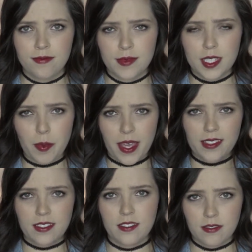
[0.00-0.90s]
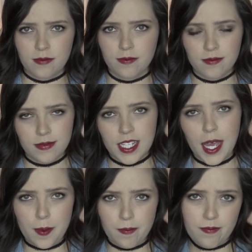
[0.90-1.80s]
space,
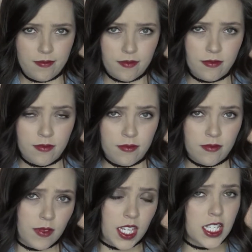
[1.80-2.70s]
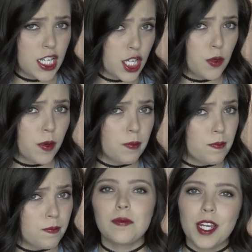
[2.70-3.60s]
time continuum.
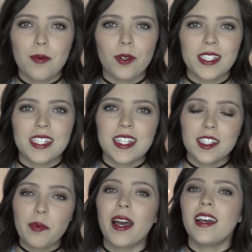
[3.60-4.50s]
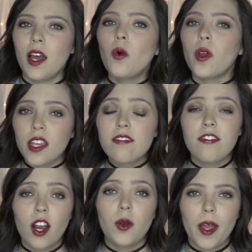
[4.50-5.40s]
I'm terrible at distance, but we live
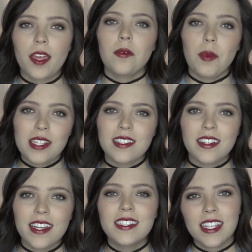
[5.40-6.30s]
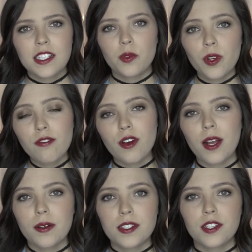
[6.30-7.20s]
far away. Basically, it takes 24
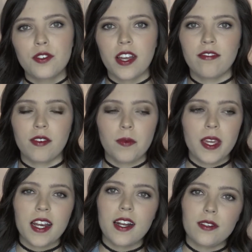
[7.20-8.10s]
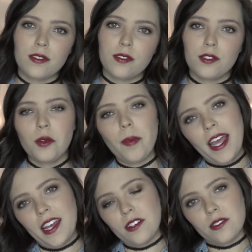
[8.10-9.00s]
hours to drive from their house to my
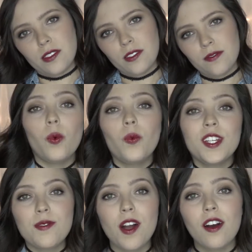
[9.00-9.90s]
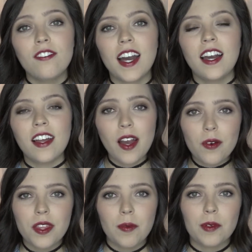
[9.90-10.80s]
house. We drove, I hung out
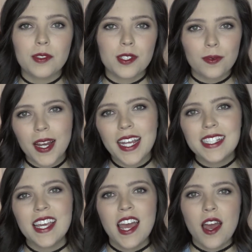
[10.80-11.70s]
with them, it was great,